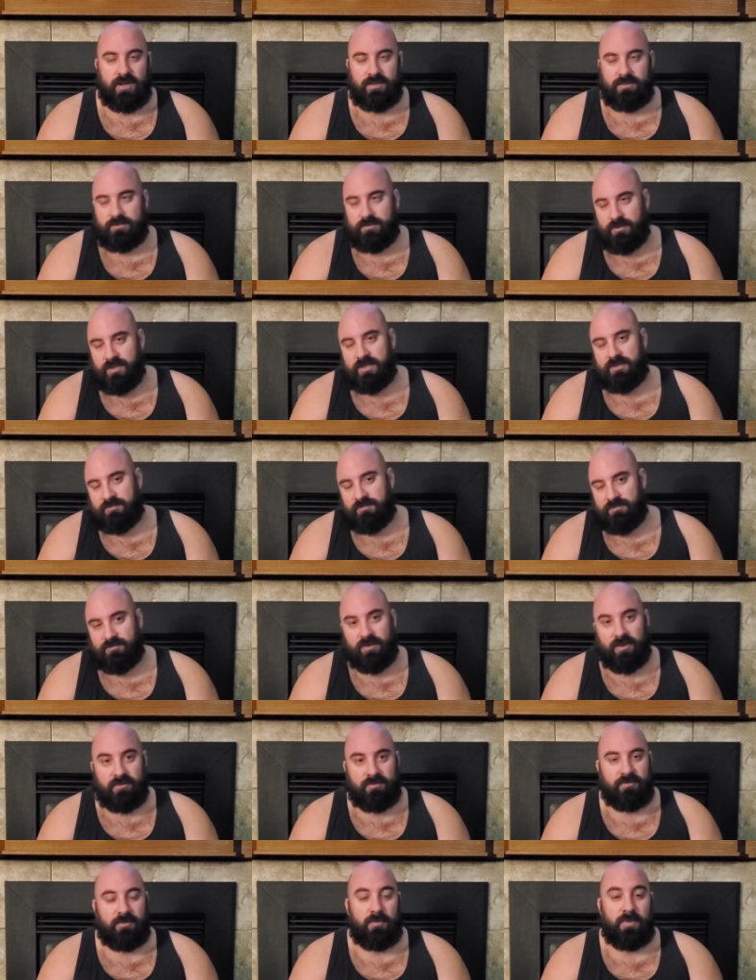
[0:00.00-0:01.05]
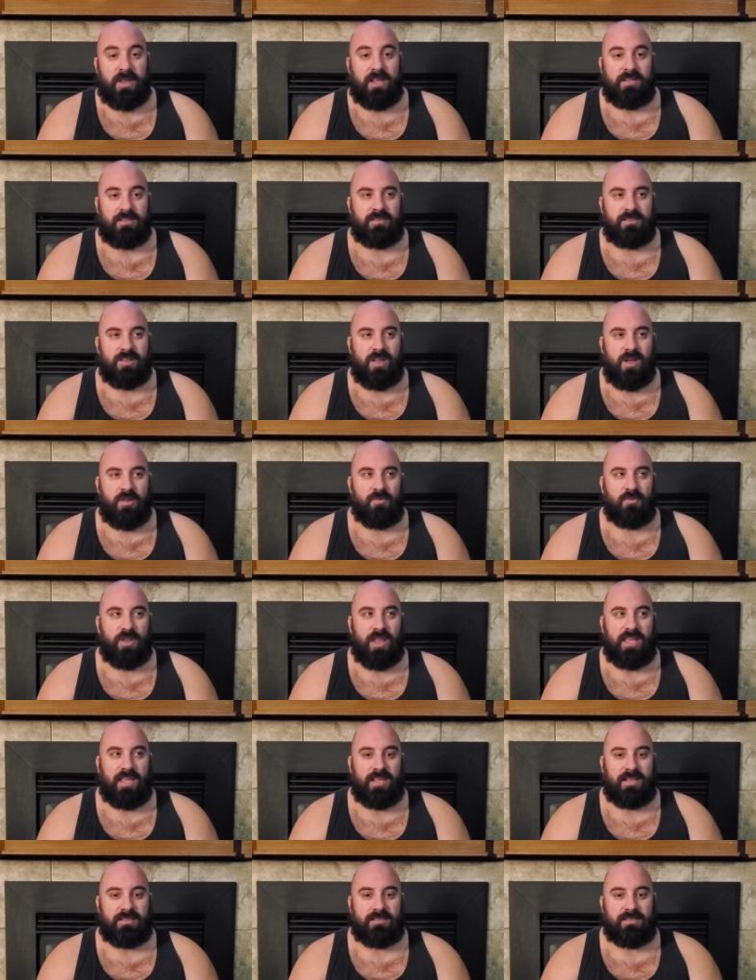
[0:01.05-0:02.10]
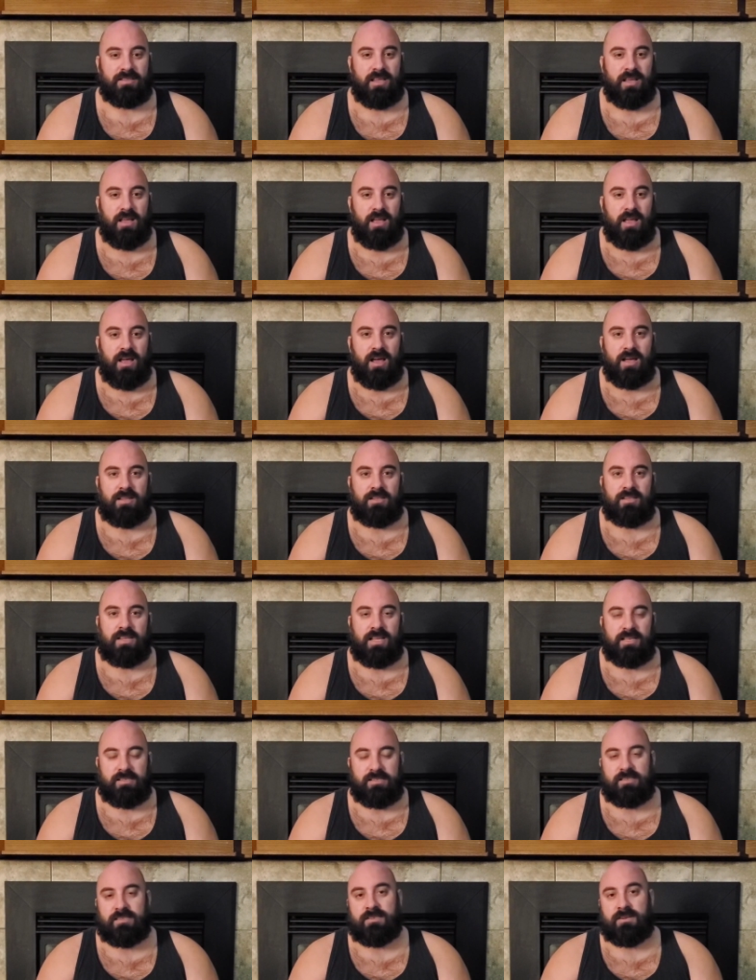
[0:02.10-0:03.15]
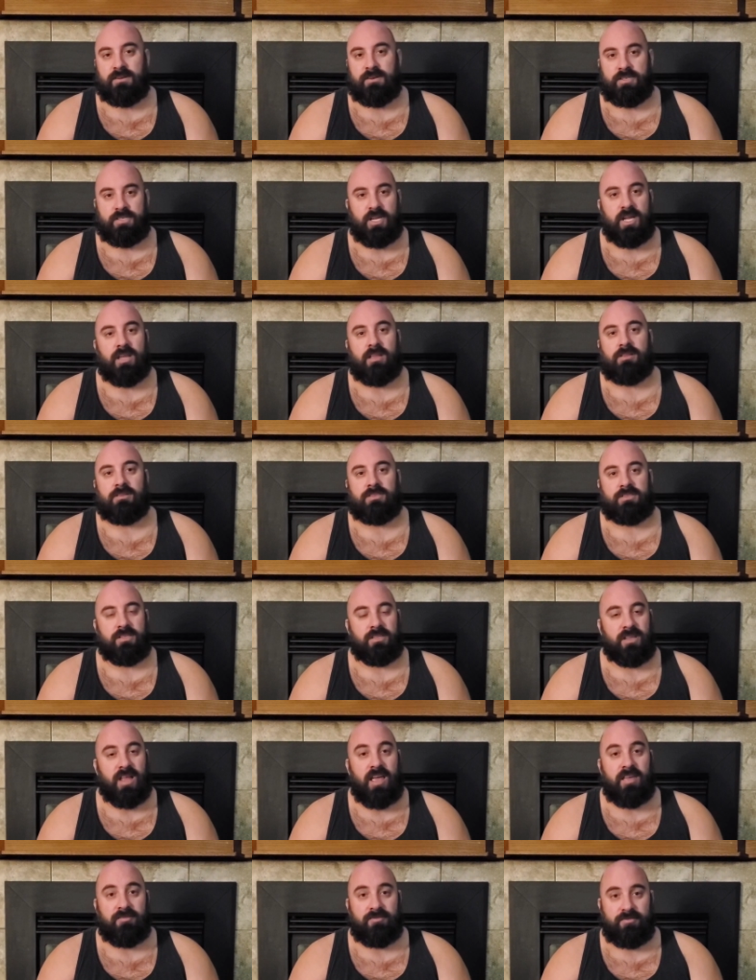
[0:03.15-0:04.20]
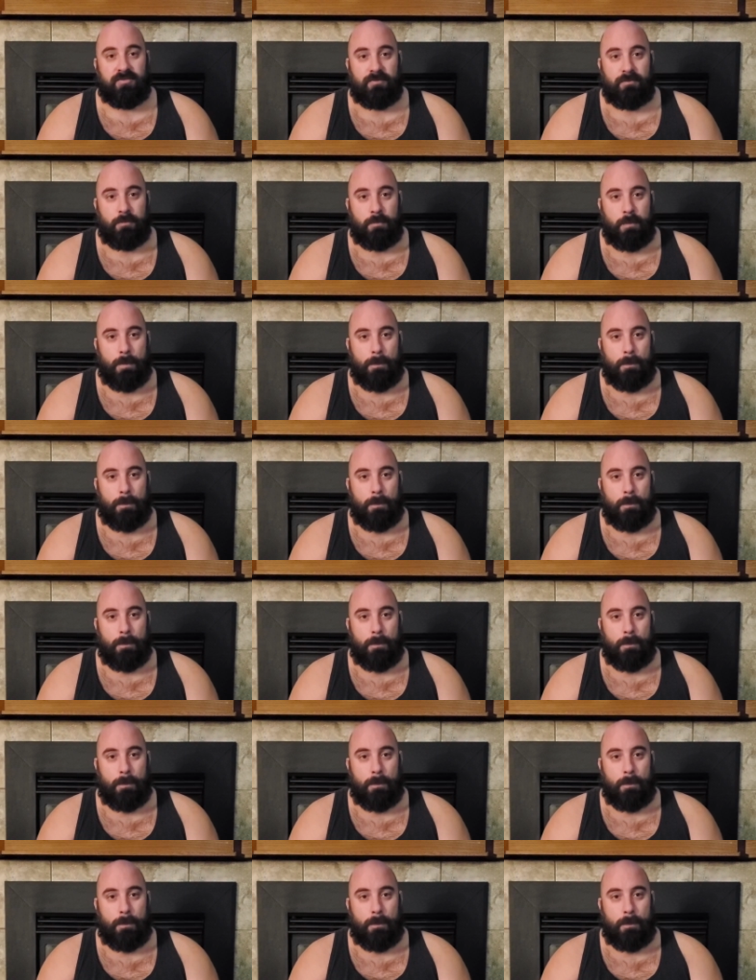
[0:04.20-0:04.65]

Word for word: right? So that's fun for me. It's not like it's a necessary challenge to life.